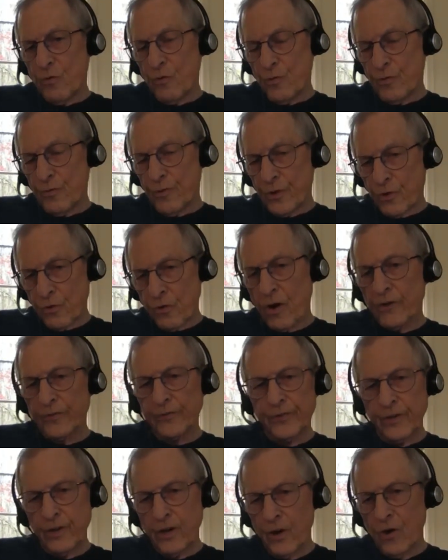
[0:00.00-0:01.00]
the
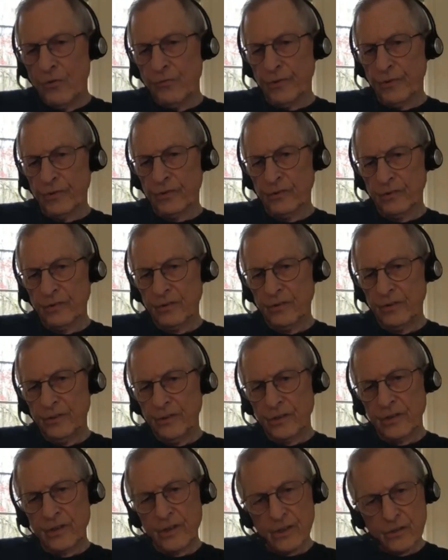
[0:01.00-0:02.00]
crossing over,
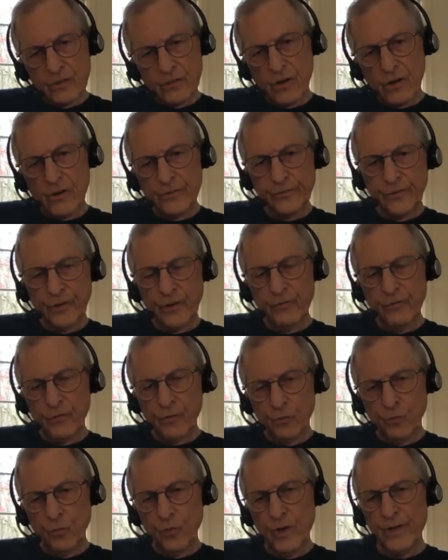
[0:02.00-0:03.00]
you're going to cross over
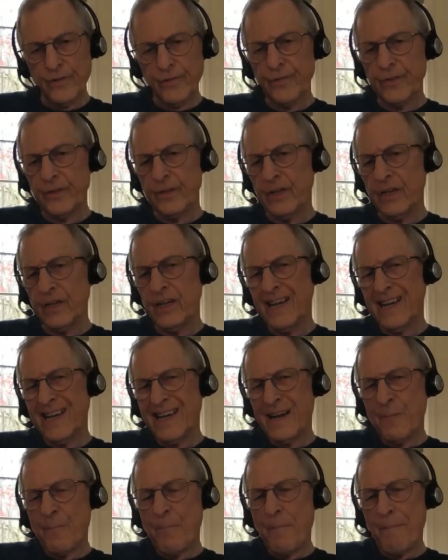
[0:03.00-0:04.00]
with the
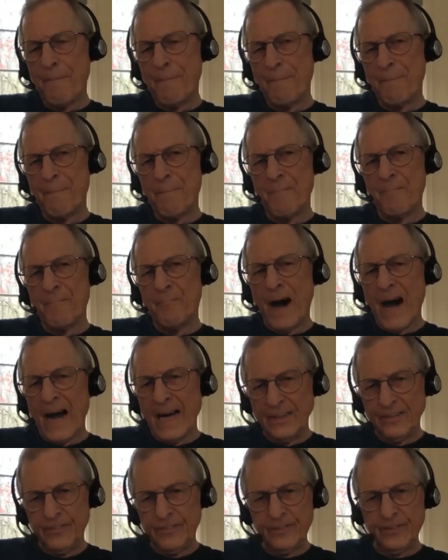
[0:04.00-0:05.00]

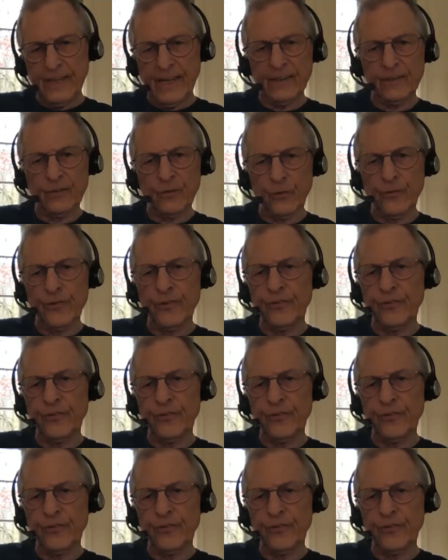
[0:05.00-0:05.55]
mindset or the